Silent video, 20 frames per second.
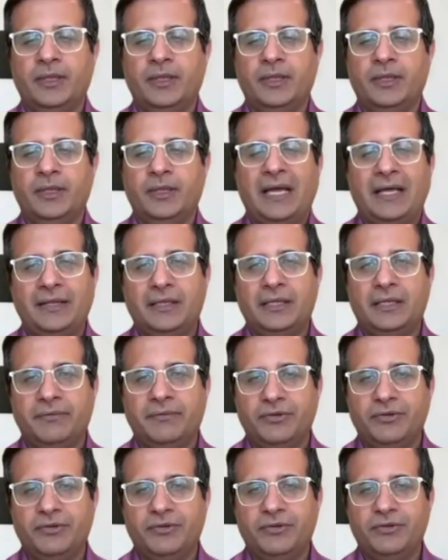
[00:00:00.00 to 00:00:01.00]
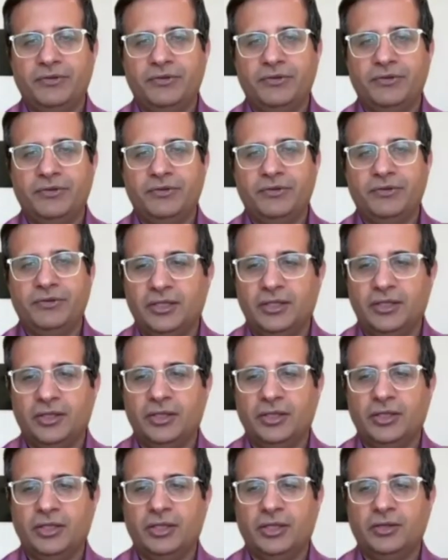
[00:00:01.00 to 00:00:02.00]
planning efficiency,
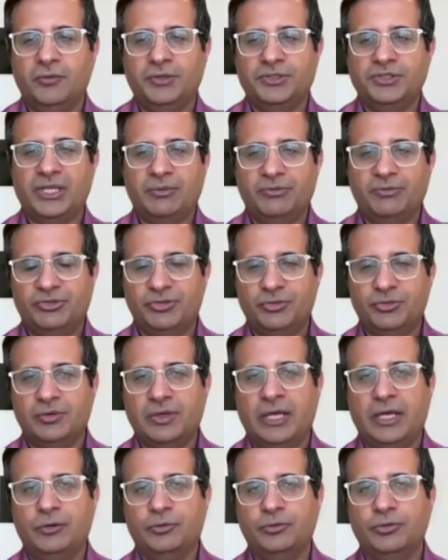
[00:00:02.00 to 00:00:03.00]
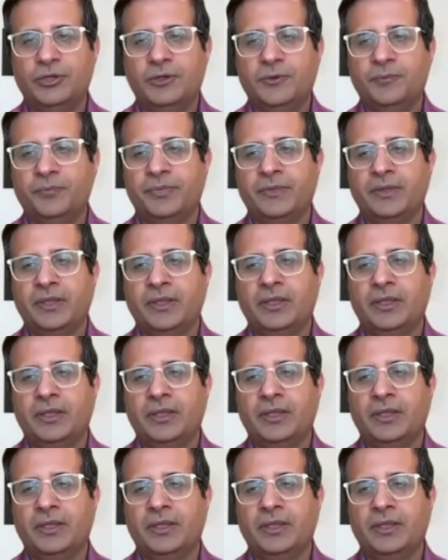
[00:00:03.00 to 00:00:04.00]
which comes through cloud,
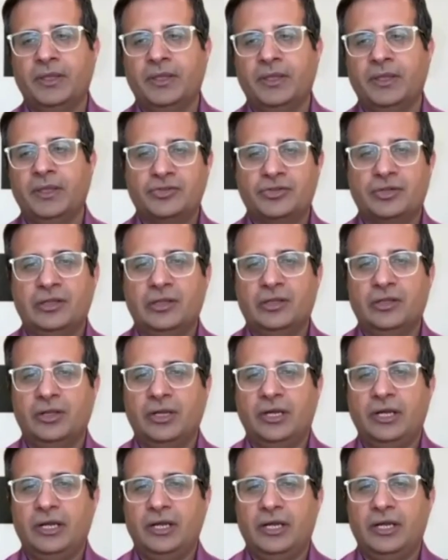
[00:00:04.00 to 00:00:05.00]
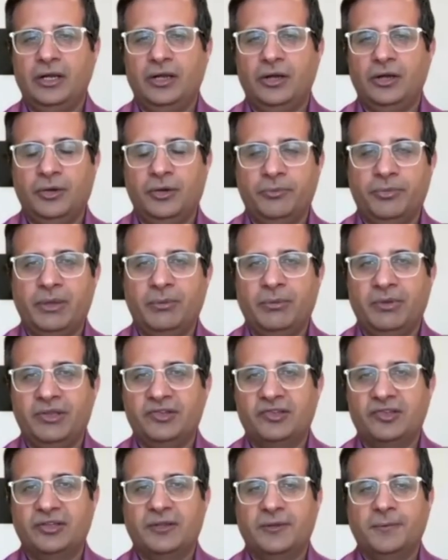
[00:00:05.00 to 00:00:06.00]
versus traditional
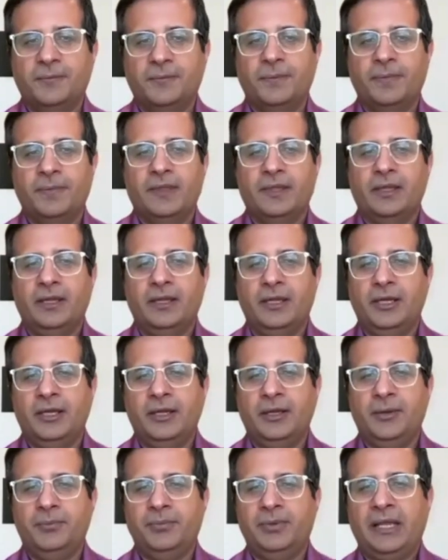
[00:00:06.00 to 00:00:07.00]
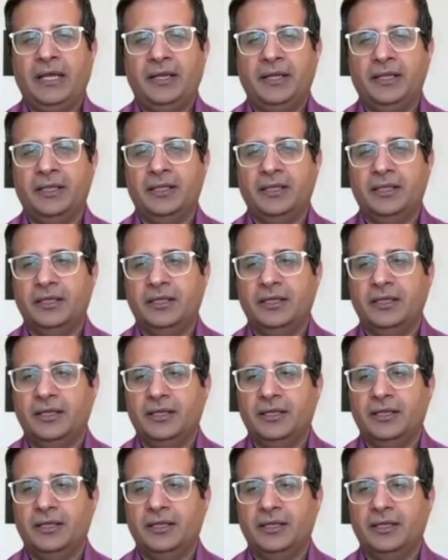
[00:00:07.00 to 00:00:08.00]
on-premise planning
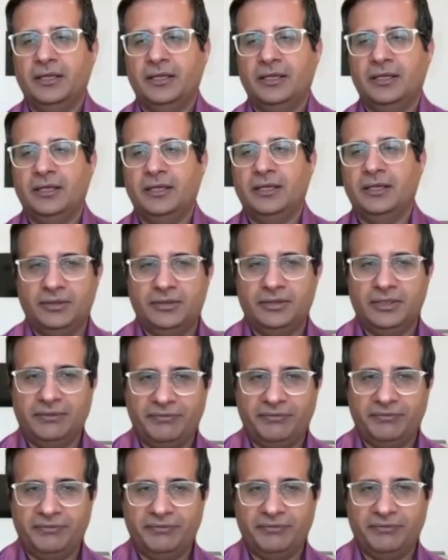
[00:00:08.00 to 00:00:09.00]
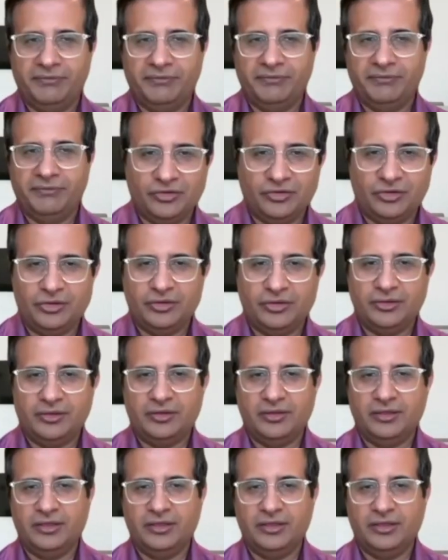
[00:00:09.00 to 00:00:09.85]
deficiencies or